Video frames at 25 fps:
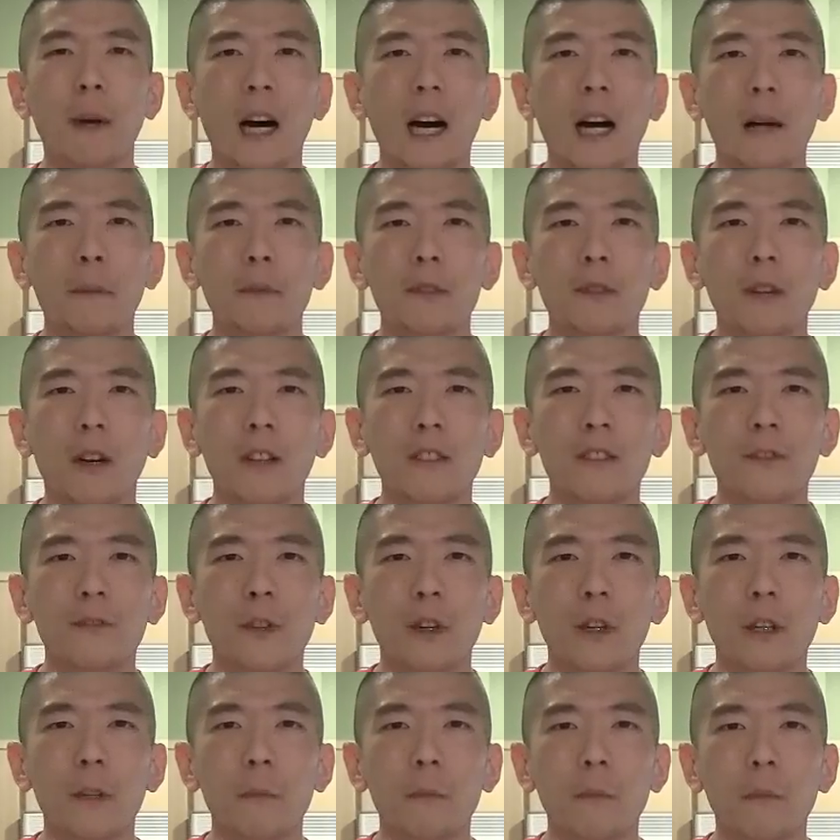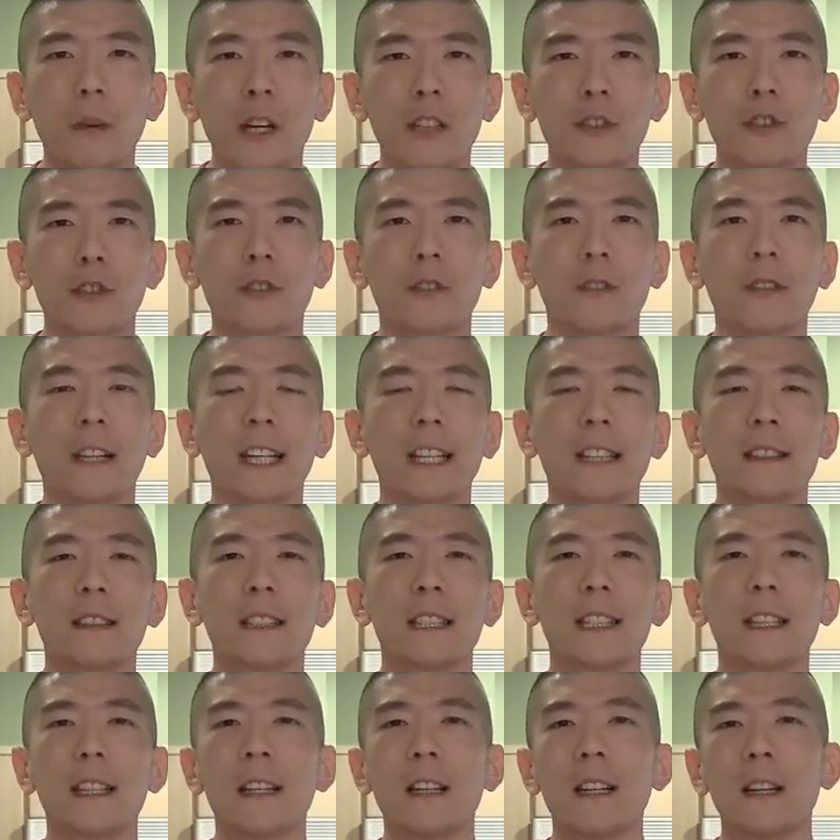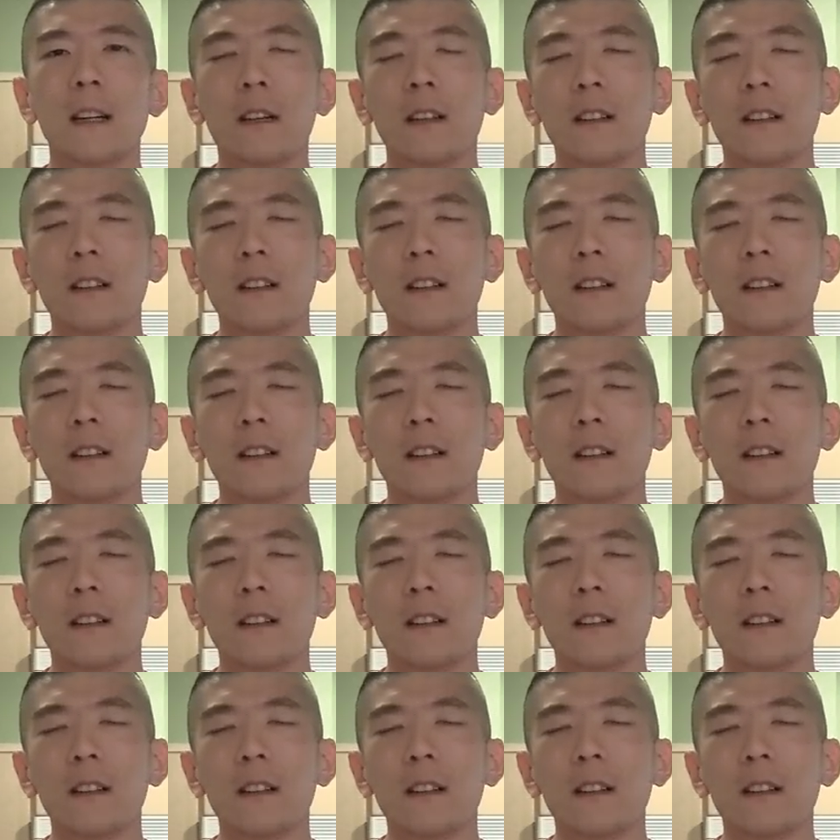Pop-Tarts very much lately.